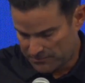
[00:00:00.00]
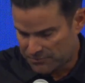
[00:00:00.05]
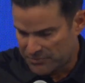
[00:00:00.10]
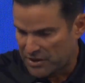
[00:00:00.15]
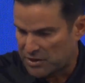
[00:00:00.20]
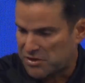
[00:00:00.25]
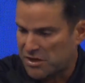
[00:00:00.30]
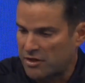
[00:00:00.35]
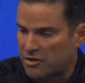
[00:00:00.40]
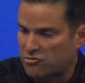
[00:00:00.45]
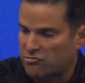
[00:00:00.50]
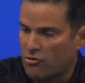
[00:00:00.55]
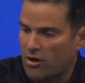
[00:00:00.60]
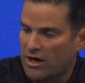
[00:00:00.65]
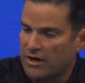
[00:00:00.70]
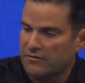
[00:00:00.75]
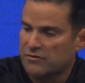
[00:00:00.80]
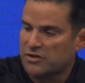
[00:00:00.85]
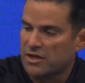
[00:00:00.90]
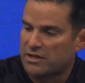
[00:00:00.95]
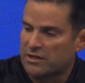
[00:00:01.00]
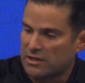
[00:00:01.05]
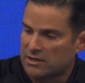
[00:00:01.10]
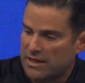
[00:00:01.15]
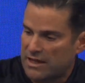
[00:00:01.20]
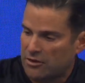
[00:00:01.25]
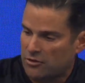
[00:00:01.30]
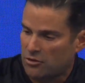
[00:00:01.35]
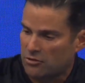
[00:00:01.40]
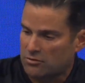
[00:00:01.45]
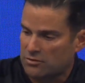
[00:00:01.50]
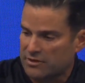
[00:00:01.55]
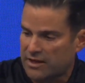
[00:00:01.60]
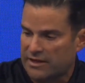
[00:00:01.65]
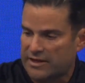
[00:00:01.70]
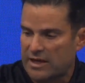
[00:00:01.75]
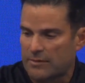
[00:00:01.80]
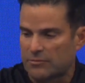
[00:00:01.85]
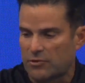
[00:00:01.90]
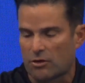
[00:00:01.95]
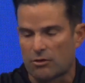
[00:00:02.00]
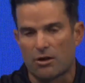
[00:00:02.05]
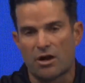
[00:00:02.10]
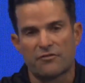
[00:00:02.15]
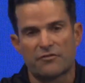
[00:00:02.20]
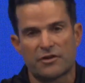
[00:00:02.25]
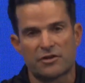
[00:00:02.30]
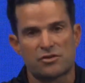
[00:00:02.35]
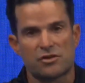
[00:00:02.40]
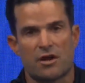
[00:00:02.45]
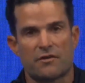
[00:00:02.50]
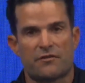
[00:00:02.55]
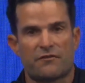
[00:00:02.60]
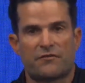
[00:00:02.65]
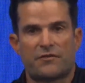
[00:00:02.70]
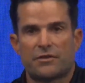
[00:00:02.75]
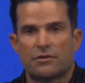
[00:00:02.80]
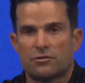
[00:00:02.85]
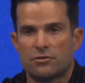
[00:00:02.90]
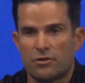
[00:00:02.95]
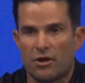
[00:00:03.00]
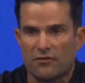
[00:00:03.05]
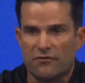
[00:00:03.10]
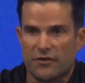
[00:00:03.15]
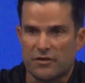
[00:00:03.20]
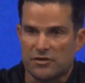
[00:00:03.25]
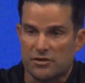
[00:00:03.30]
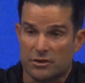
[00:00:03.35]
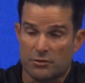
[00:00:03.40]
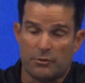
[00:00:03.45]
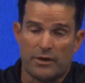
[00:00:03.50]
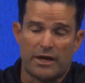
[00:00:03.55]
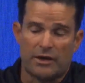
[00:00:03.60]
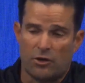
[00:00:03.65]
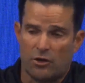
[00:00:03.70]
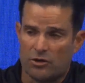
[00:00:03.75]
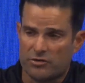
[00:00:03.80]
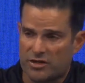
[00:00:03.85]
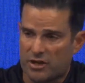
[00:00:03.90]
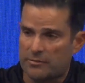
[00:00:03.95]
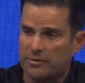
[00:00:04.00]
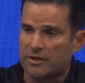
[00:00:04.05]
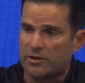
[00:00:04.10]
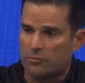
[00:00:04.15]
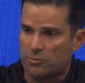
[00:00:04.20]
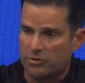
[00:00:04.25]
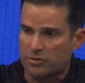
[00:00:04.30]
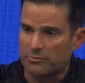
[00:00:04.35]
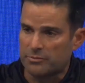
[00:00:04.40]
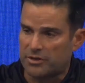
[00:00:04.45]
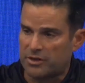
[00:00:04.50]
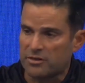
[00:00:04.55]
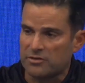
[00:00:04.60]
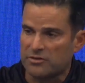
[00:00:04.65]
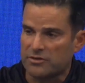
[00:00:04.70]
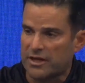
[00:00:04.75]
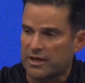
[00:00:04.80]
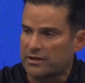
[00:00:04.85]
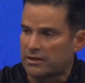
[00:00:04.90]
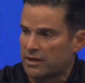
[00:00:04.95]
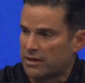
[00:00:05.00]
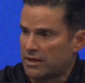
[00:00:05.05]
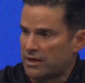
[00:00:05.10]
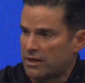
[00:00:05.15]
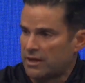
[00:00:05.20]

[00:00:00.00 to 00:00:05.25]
Extended drives that allowed that kept our offense off the field. Offensively, we had a hard time getting rhythm because of that.